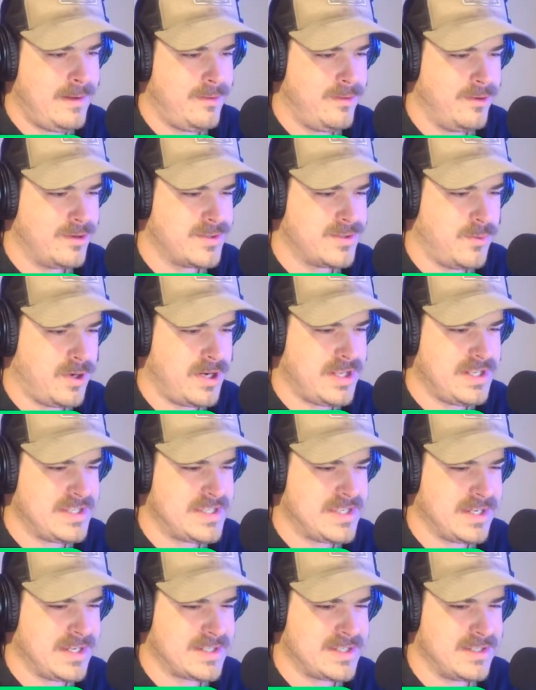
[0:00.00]
They're
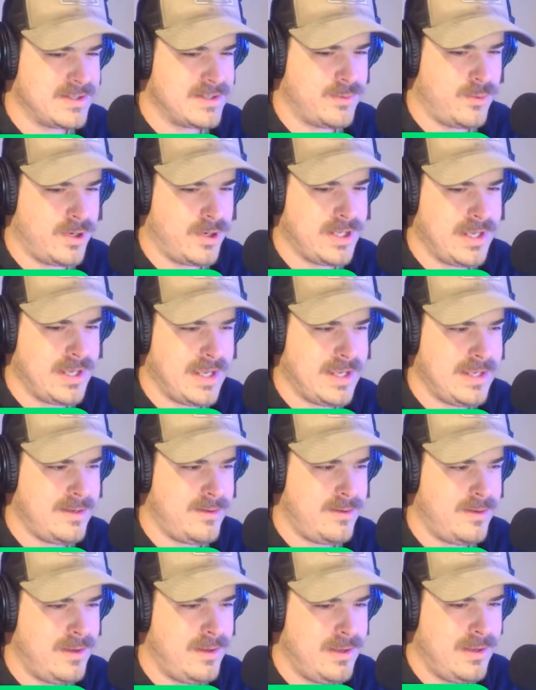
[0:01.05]
26 and
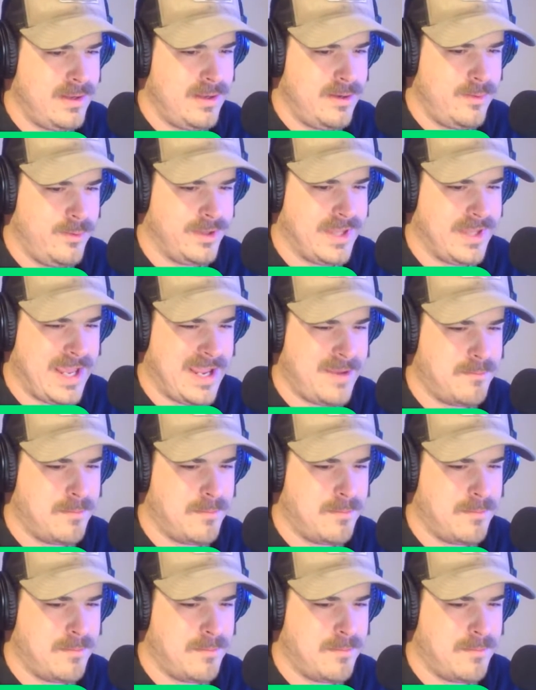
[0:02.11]
28 with a